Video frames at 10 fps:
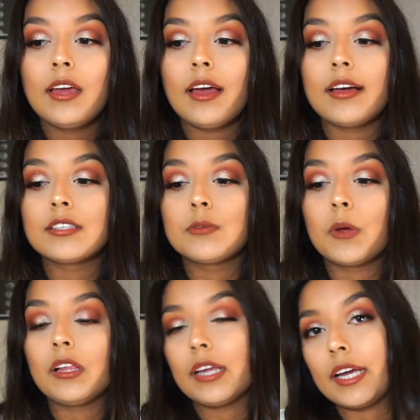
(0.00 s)
As
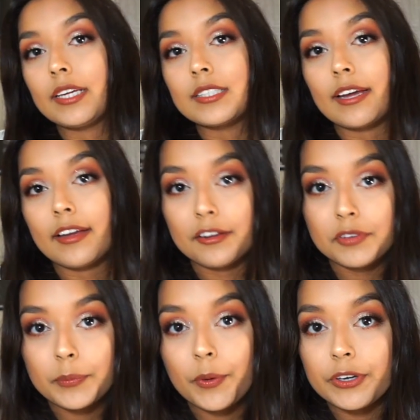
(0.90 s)
well as I have
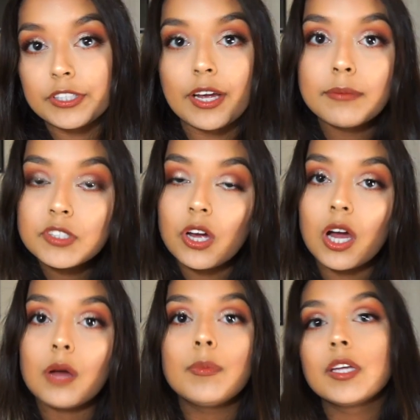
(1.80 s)
a part-time
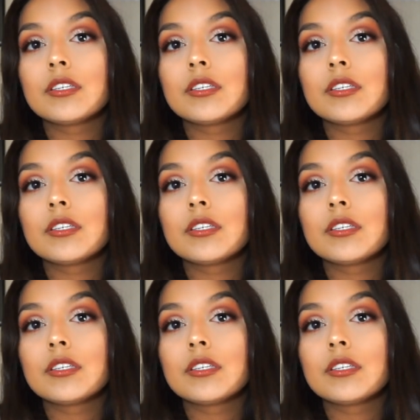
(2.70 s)
job,